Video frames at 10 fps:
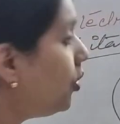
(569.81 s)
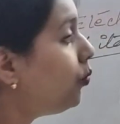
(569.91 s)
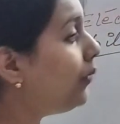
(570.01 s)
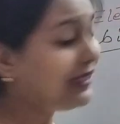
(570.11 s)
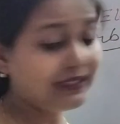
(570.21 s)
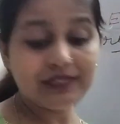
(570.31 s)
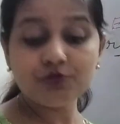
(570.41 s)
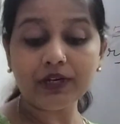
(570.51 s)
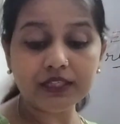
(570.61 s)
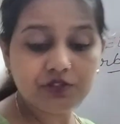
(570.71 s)
When this
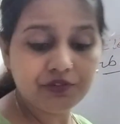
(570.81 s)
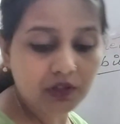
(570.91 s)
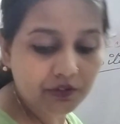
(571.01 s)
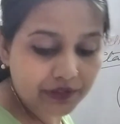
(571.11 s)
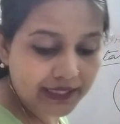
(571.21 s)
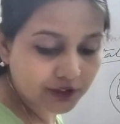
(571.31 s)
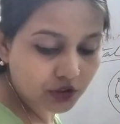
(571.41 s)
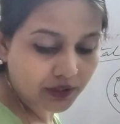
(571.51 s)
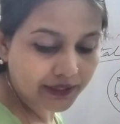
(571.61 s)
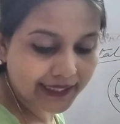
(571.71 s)
transfer of electron